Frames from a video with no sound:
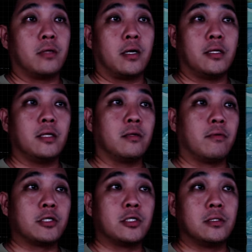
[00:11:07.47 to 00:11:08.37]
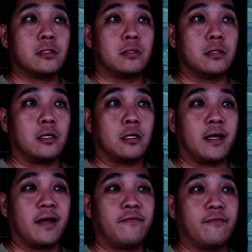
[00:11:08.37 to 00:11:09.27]
I think the Russians
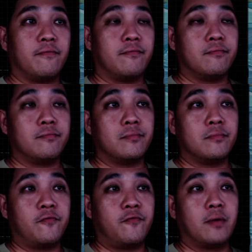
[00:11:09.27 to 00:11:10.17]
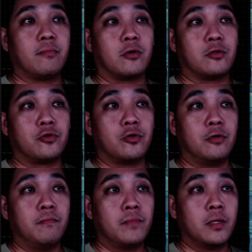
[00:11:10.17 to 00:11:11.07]
have firm control,